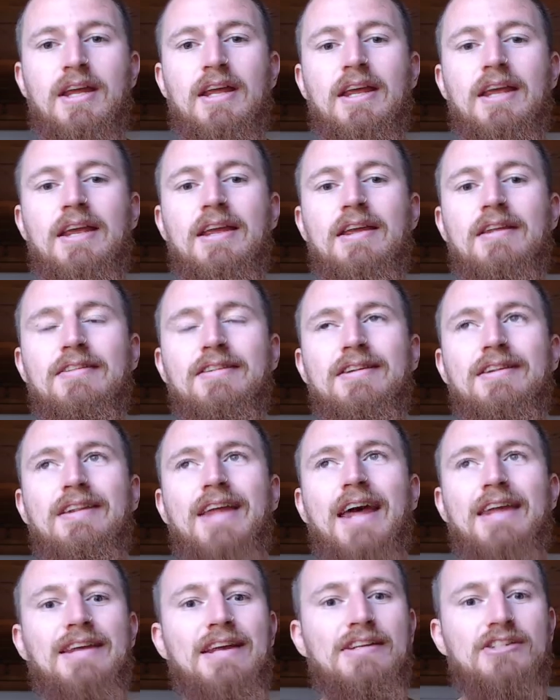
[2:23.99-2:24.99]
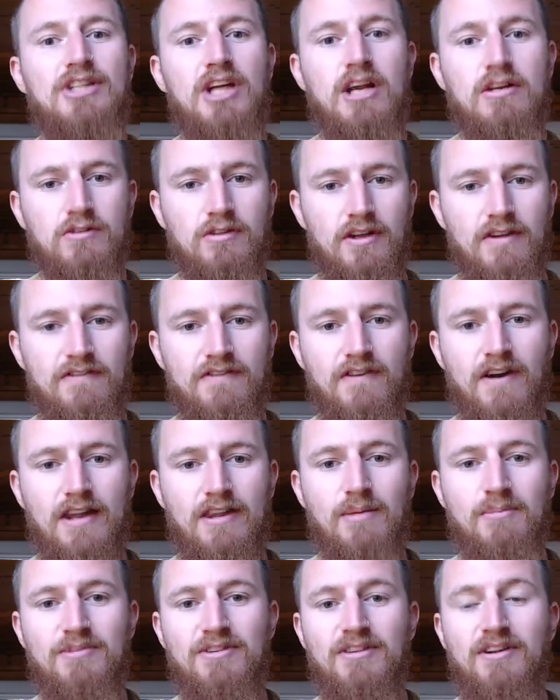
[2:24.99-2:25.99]
is that they generally
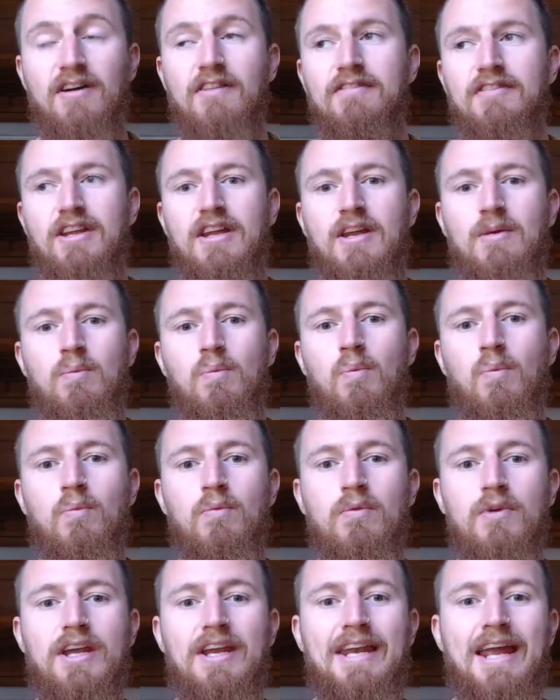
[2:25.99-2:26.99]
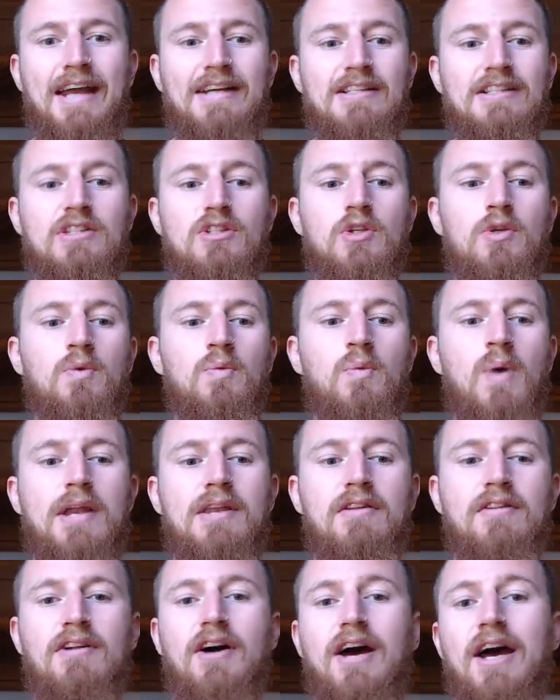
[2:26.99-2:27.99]
find themselves in connected to
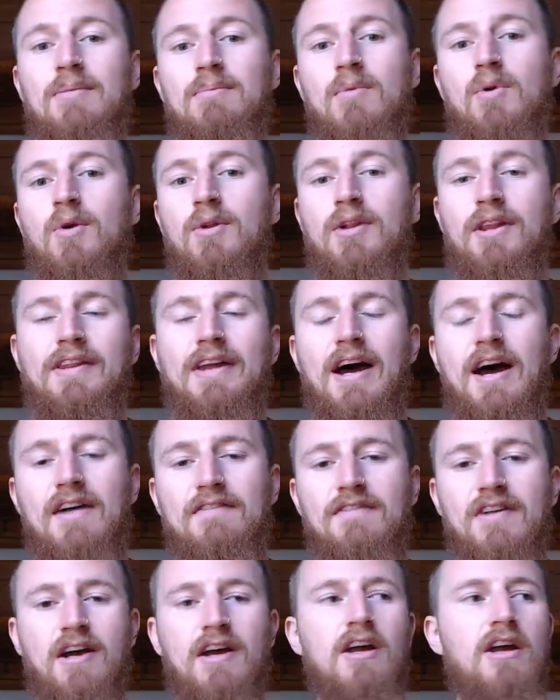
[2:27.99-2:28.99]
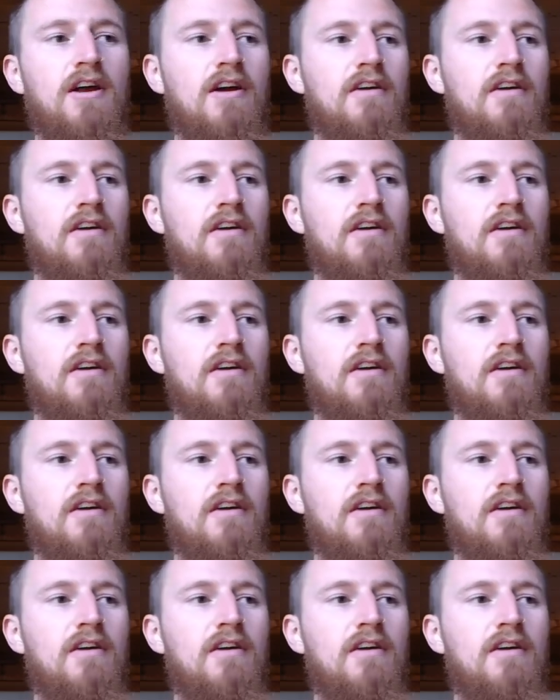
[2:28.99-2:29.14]
one side more than the other.